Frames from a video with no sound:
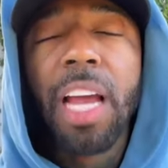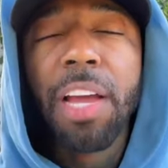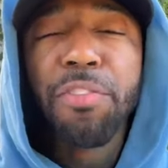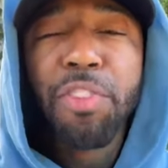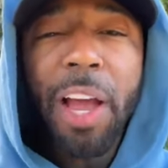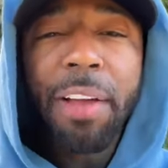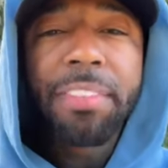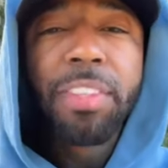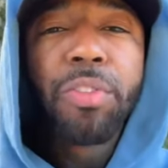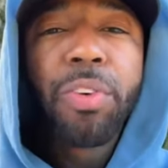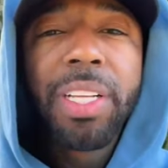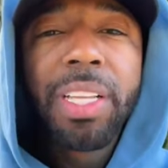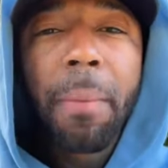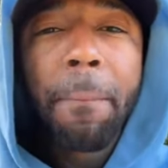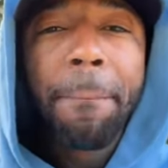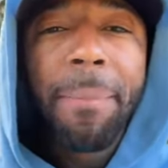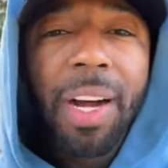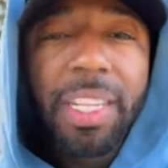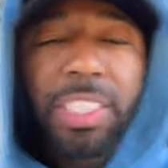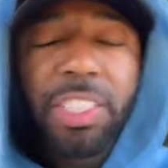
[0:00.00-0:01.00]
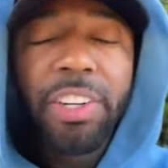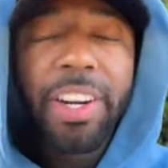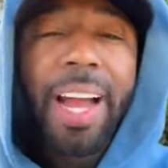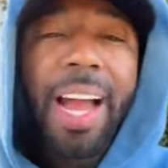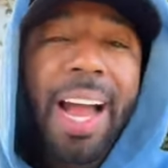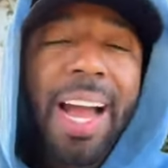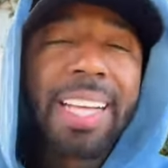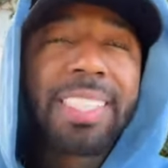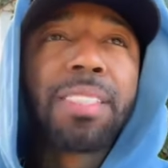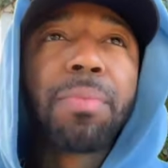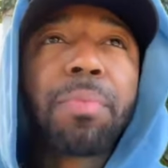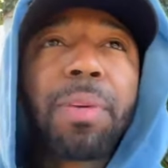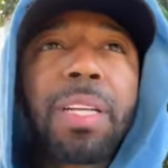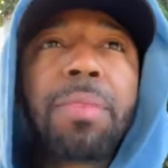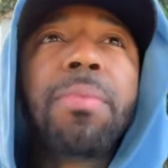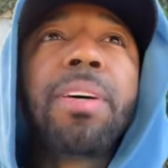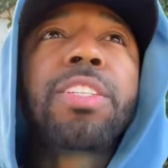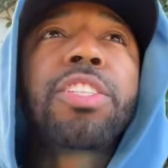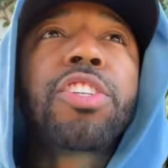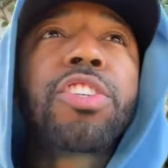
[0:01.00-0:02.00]
You have to really bust your ass to
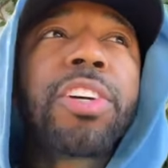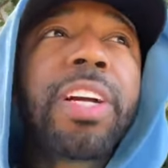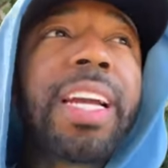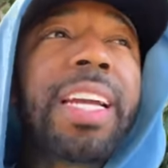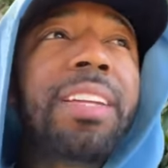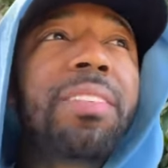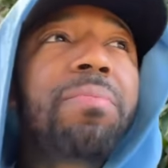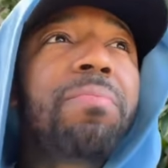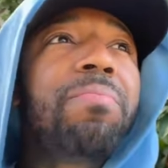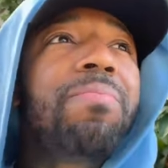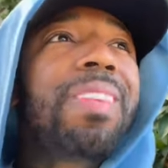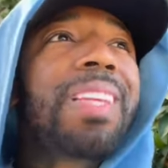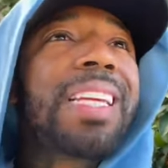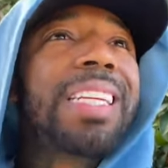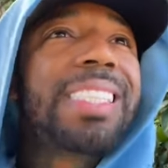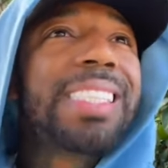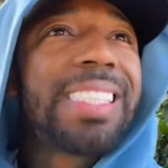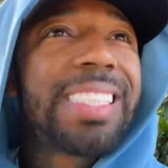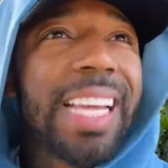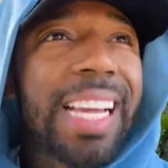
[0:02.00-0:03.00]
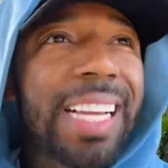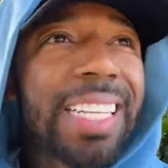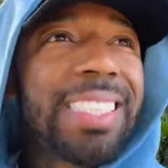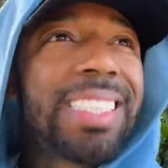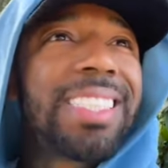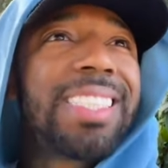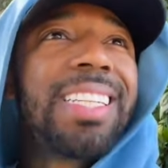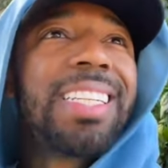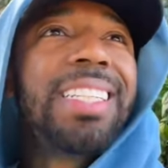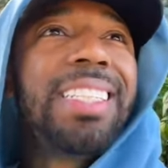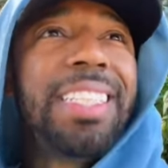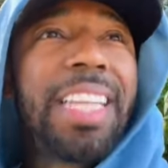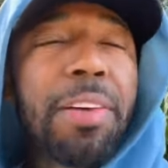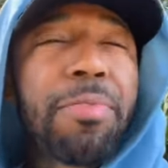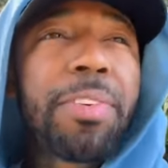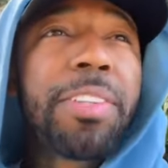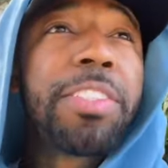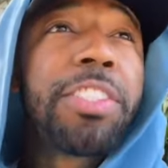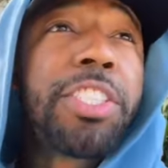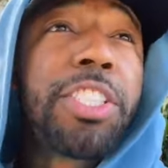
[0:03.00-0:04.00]
pretty much create six
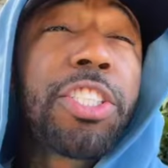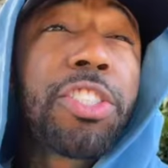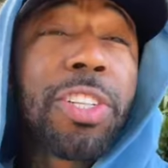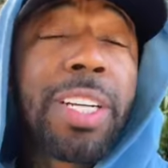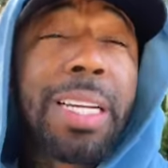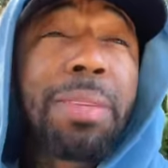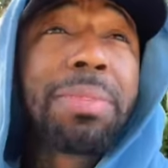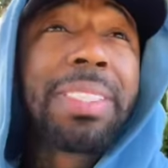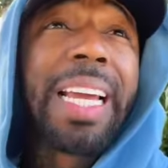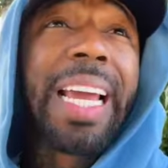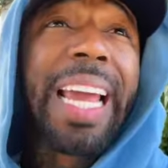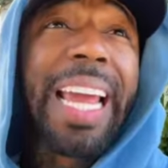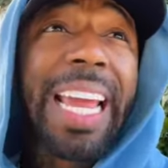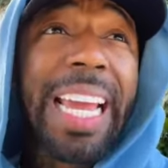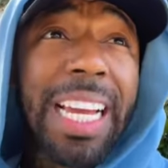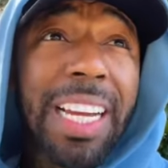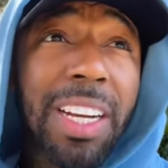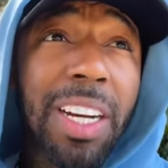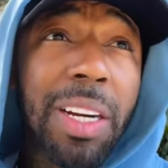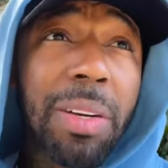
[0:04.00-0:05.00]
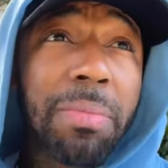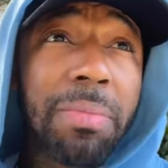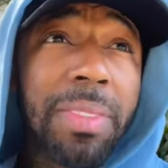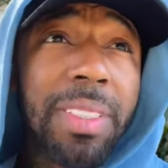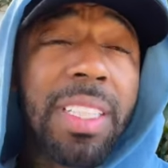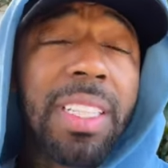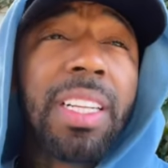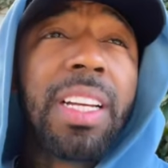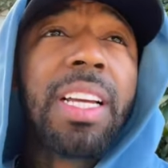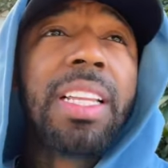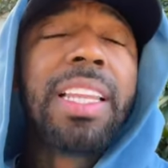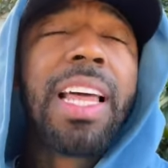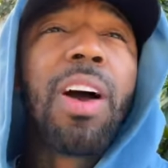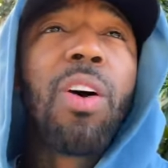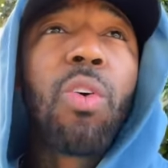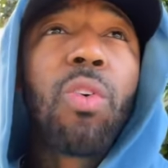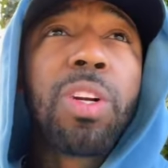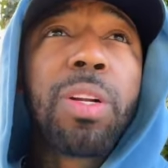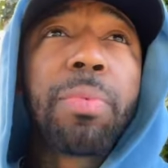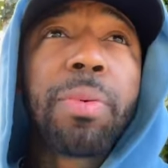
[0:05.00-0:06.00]
different streams of income
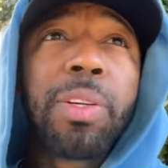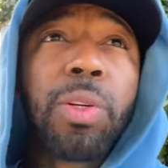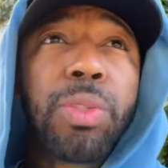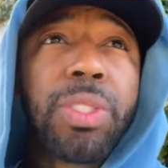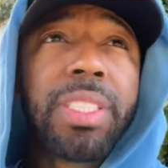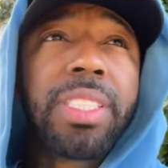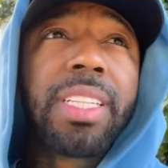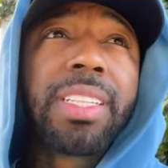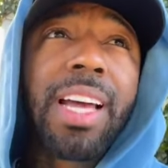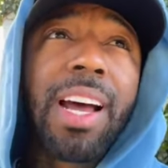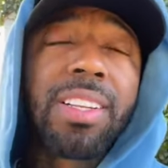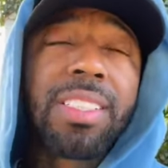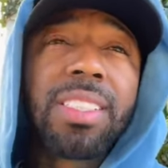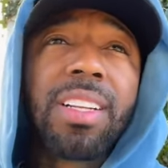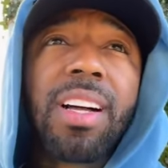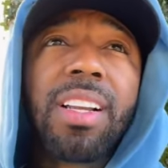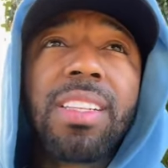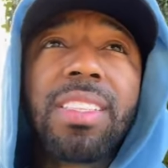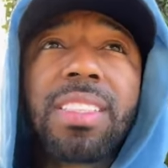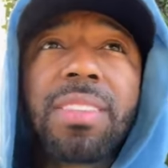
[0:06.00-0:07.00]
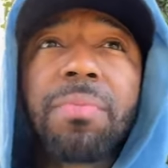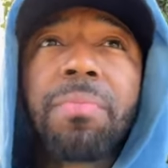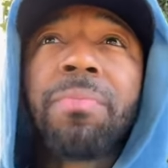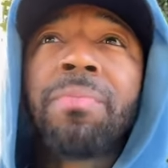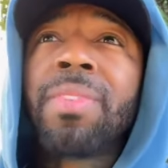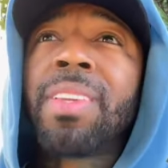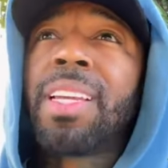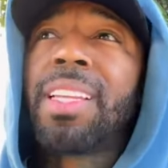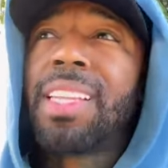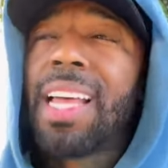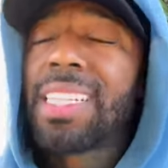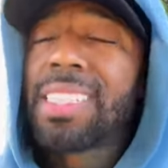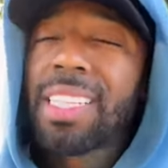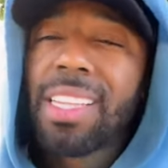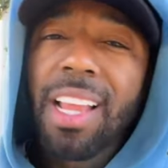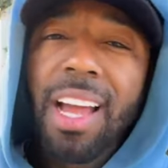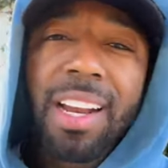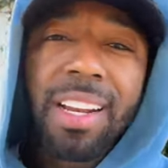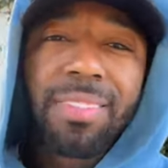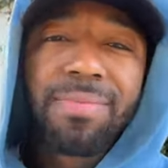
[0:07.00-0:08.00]
that only produces a thousand dollars. That's
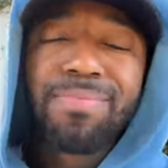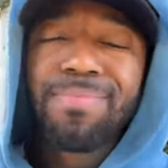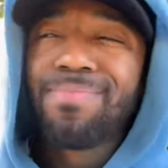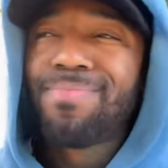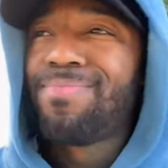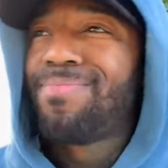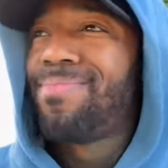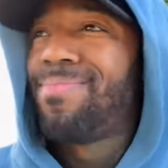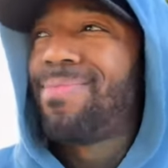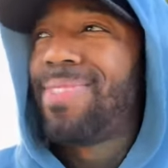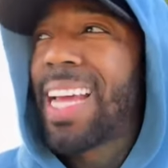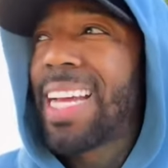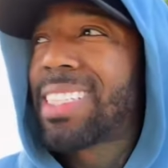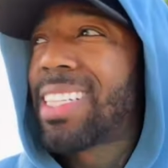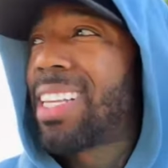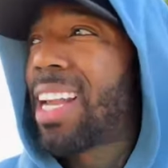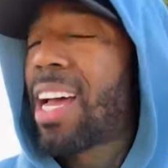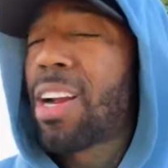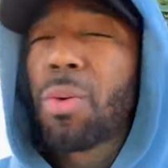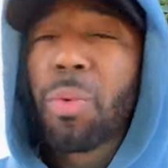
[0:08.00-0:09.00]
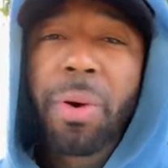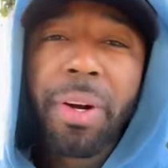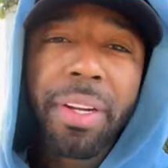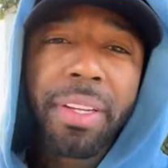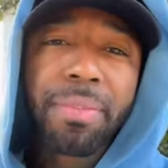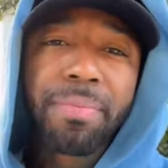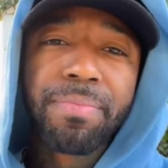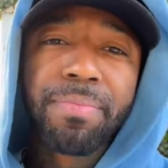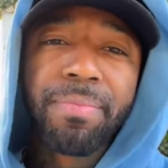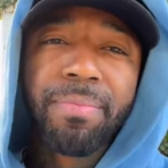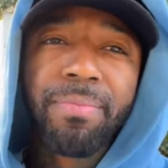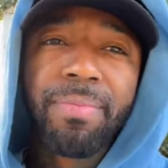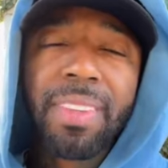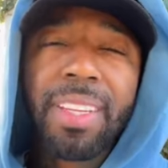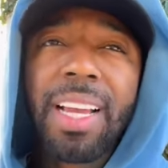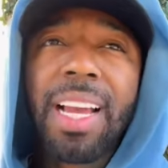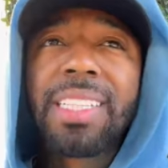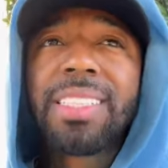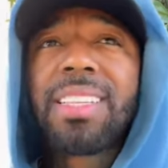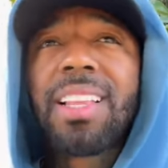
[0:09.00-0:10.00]
a lot. That's a lot of work.
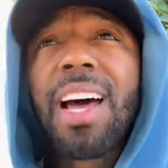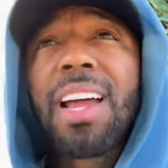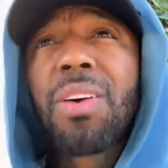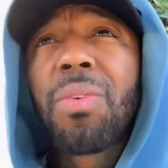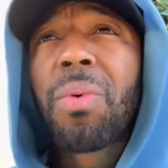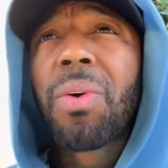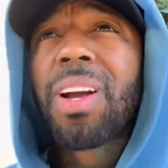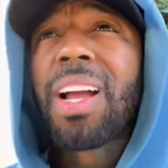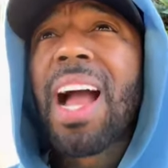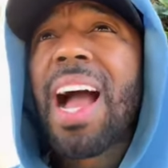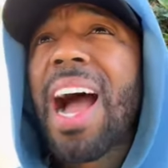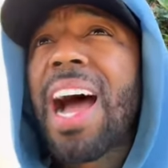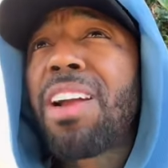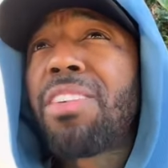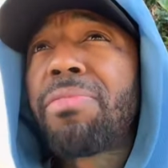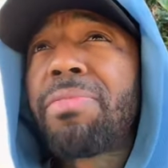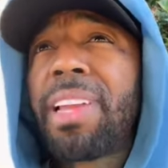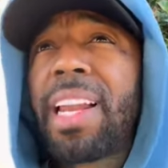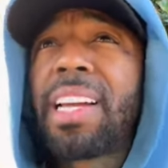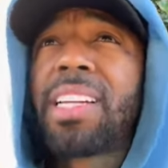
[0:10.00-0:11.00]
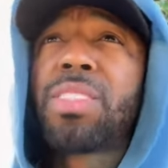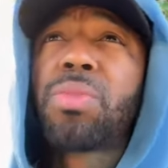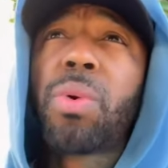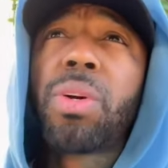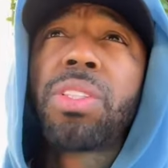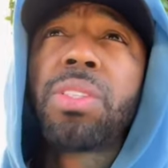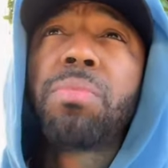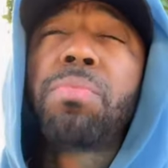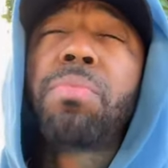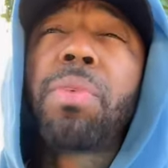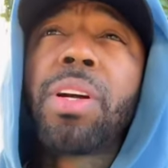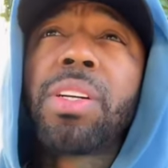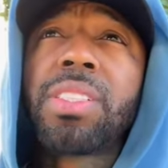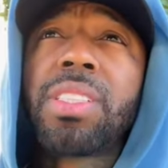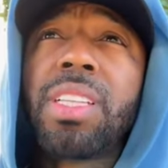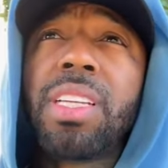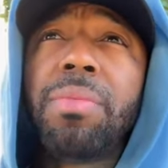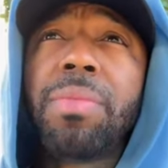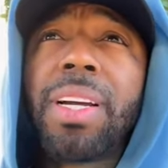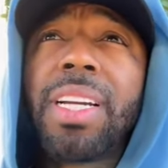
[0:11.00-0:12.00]
That's a lot of work. I don't feel like it's worth it
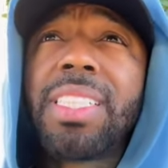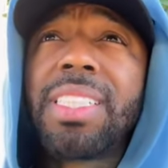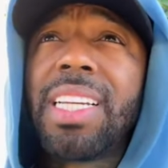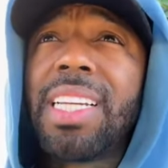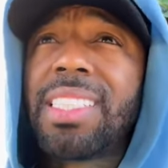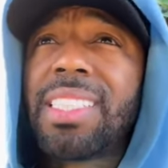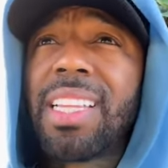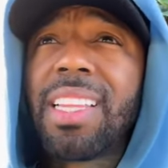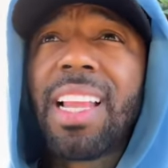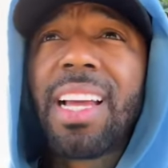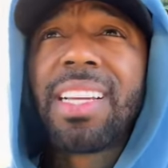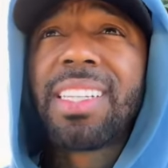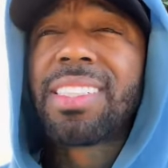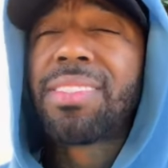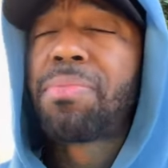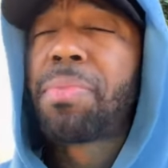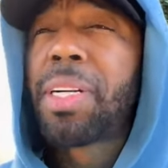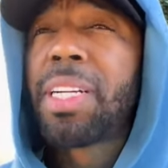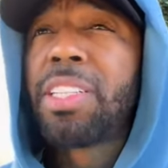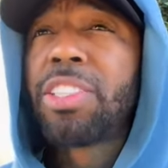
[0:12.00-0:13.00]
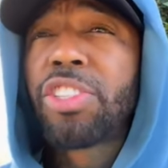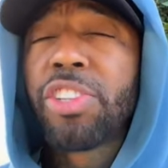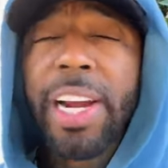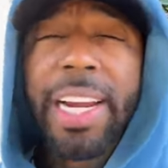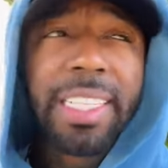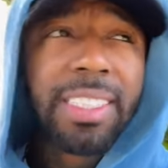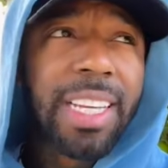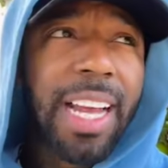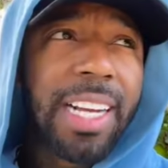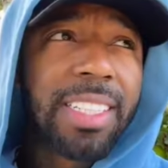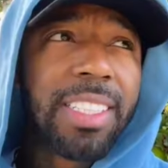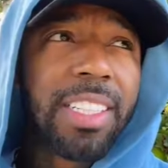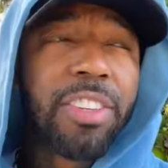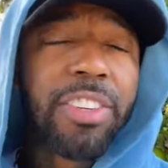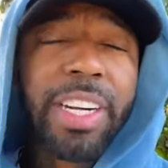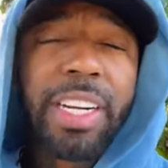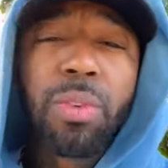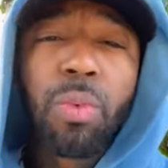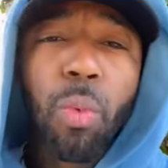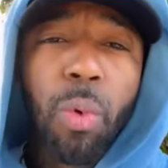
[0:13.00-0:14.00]
personally because it's it's pretty draining to actually
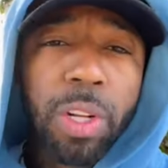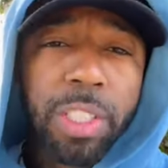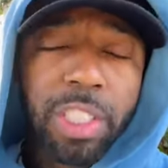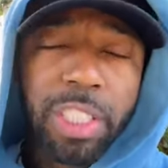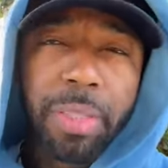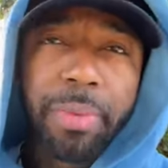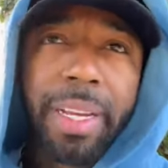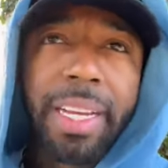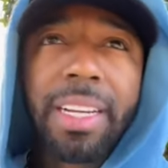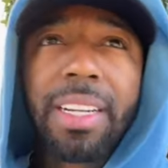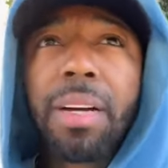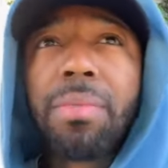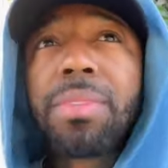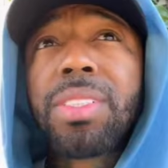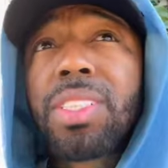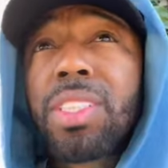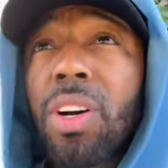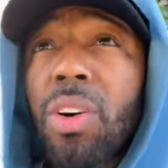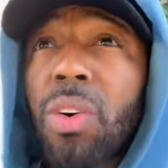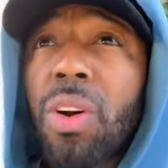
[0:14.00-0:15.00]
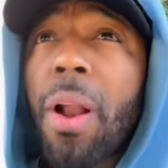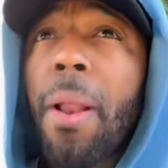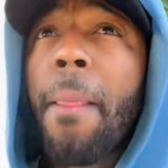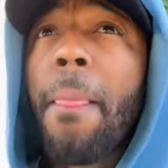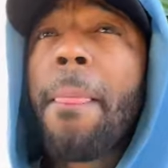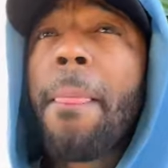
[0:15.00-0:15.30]
create one stream of income. So